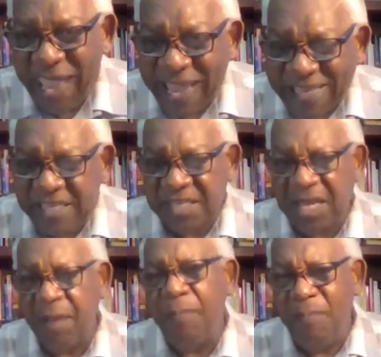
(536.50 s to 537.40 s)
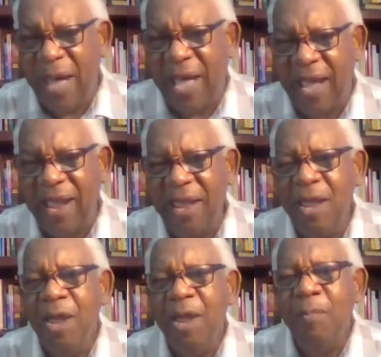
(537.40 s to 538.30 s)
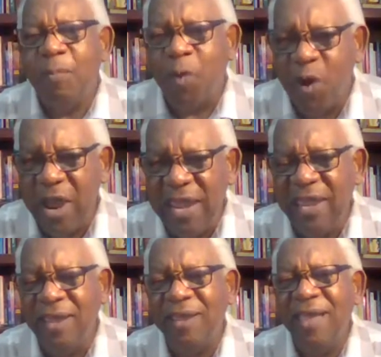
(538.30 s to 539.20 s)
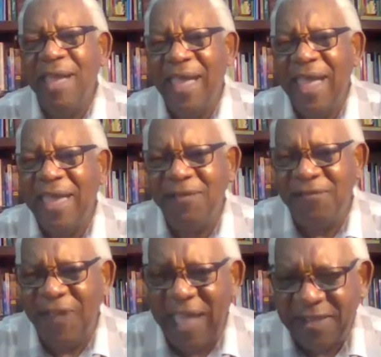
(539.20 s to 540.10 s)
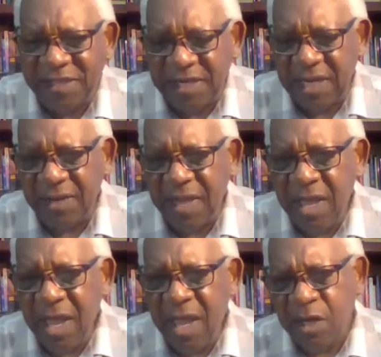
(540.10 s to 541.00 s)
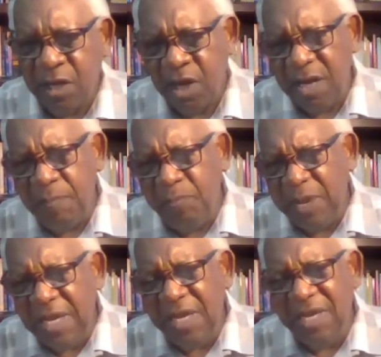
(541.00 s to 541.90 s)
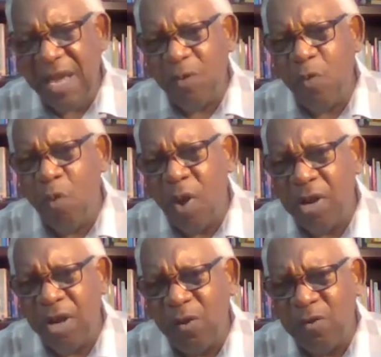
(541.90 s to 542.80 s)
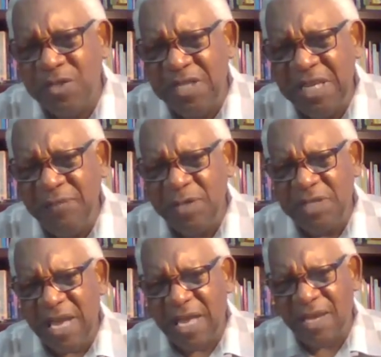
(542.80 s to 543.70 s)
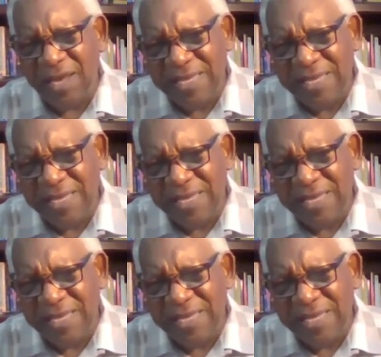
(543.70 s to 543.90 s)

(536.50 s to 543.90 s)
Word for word: except by praying and fasting. Could it be that one of those demons that